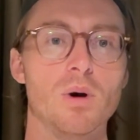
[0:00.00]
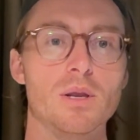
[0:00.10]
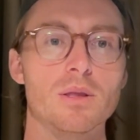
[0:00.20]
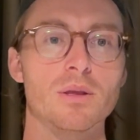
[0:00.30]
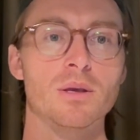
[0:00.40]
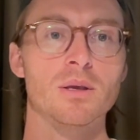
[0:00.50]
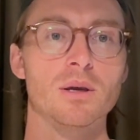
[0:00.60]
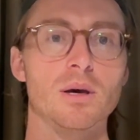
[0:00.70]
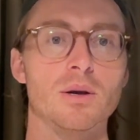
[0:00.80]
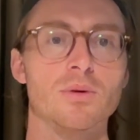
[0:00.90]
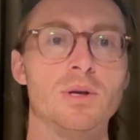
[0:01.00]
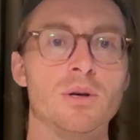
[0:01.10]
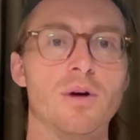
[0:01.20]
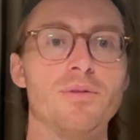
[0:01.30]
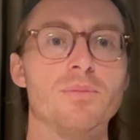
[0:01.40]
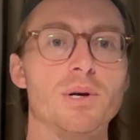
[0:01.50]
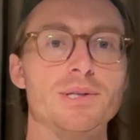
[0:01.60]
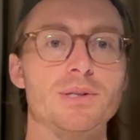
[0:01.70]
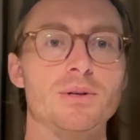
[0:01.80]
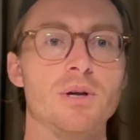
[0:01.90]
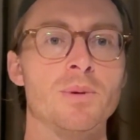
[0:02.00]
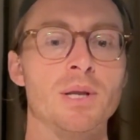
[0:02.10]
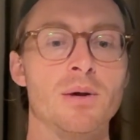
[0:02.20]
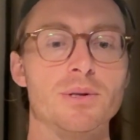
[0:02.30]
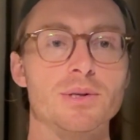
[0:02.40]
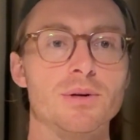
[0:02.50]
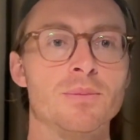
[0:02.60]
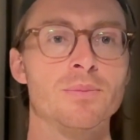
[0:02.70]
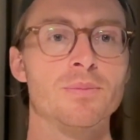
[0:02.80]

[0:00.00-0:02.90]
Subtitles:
do you think green coffee prices are coming down this year?